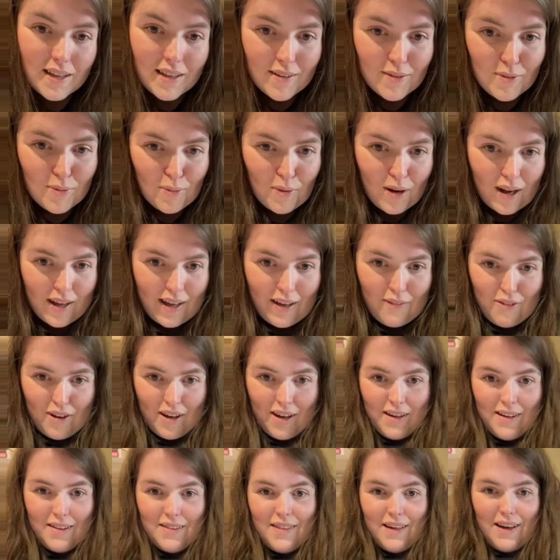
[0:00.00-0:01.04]

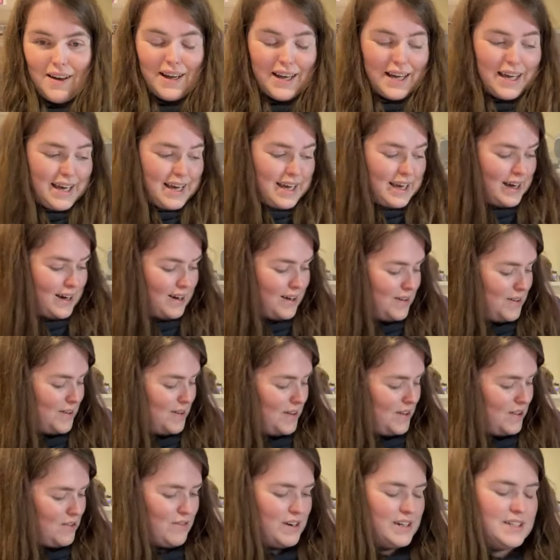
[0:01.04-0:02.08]
whatever the IKEA
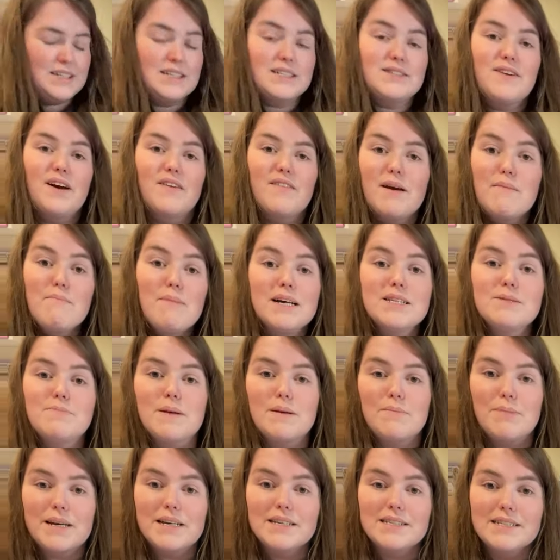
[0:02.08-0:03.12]
365. It must be
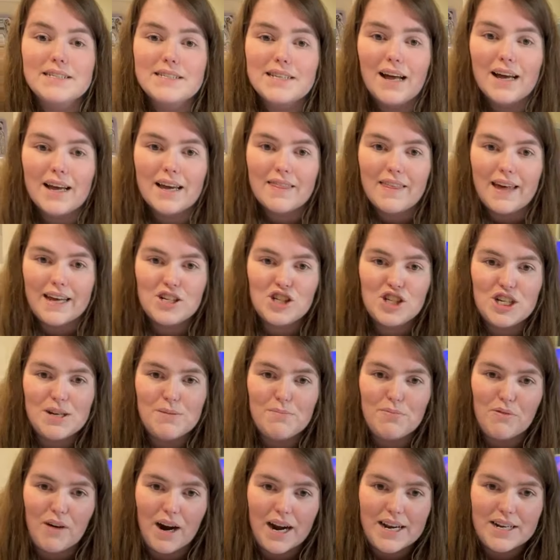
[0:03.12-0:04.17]
because it's like their
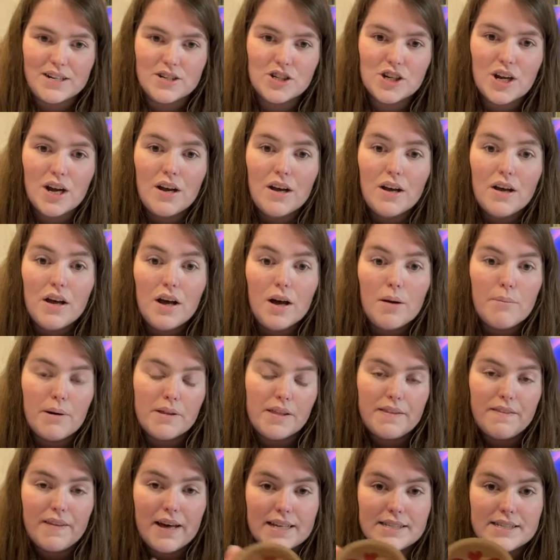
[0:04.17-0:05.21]
cheap range. But
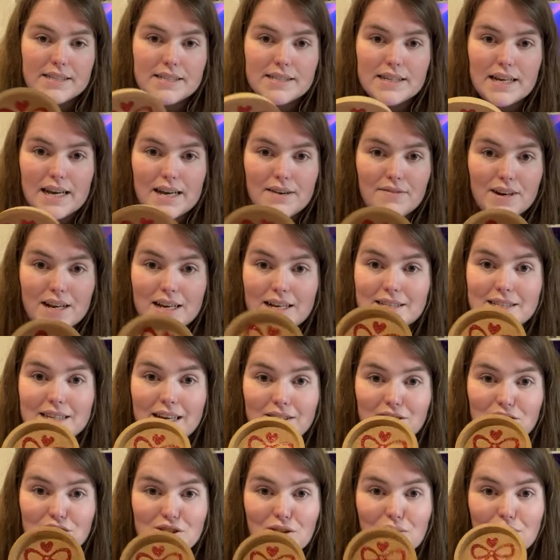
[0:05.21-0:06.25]
then that's even easier.
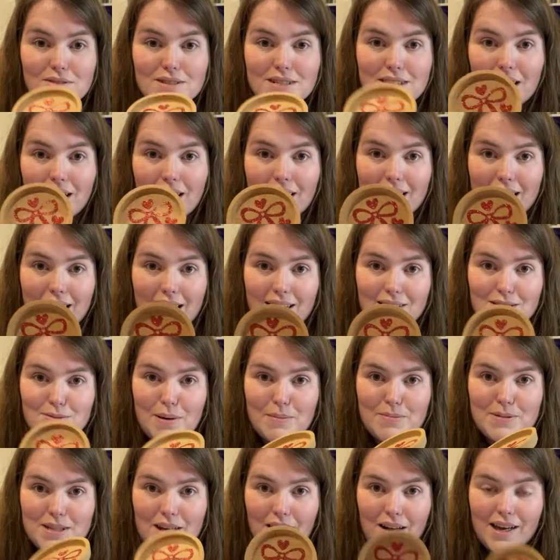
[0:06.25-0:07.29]
Just go onto IKEA's
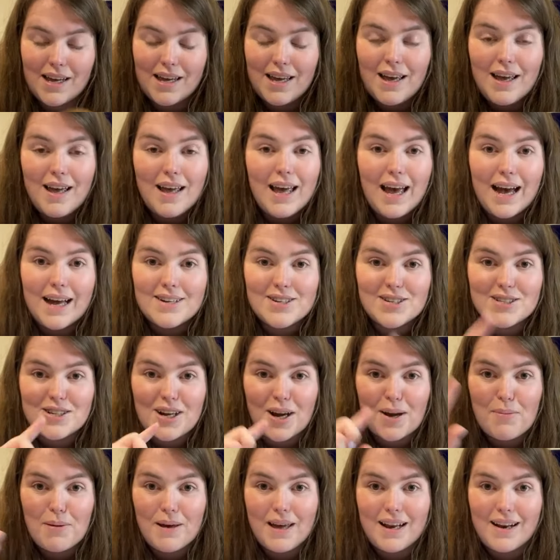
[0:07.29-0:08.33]
website and just
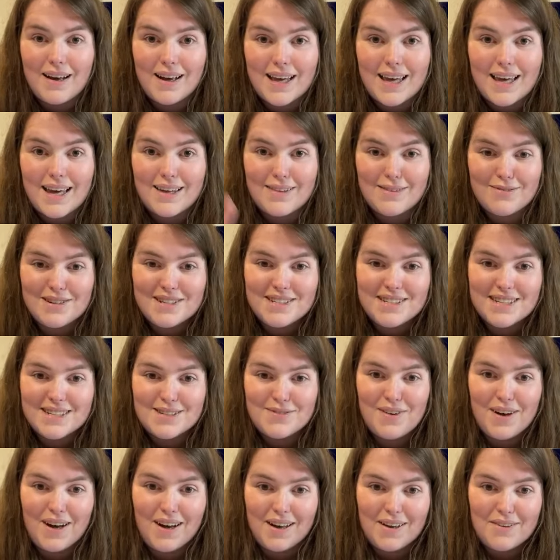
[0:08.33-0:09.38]
type in IKEA
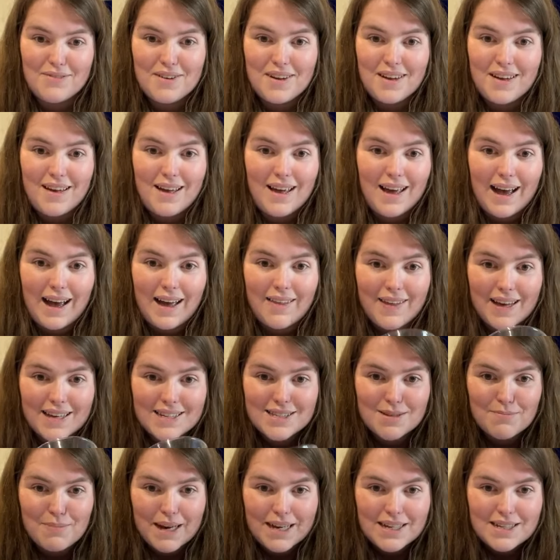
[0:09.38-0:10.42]
365 and that's
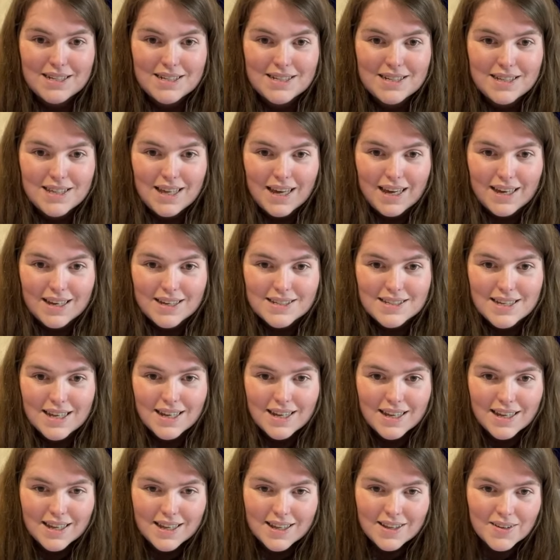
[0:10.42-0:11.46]
the best things.
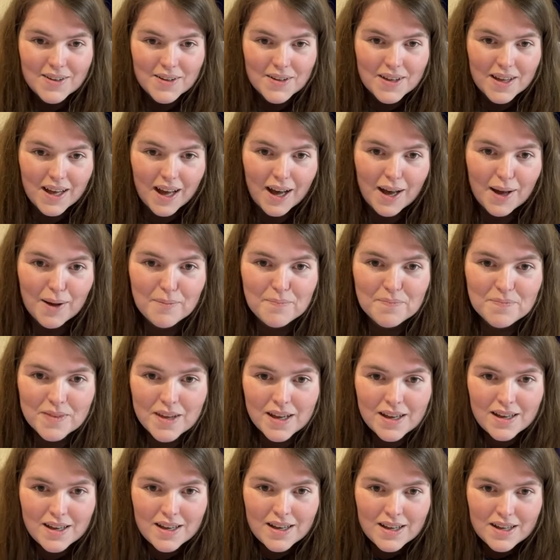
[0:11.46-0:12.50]

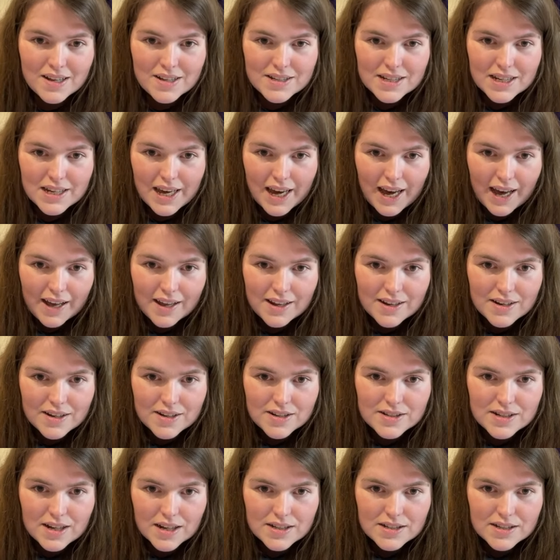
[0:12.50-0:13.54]
So yeah,
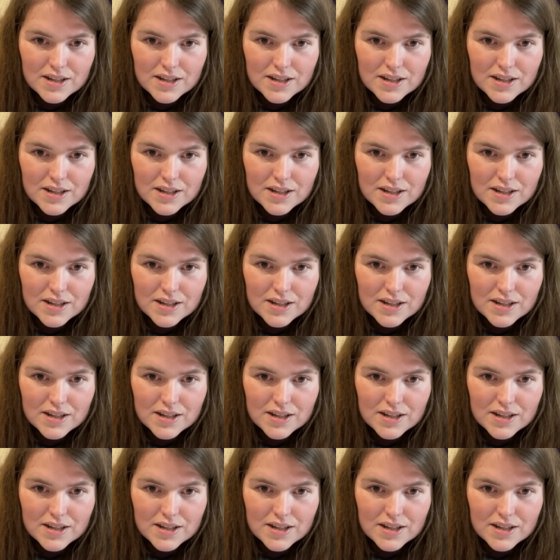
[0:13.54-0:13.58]
does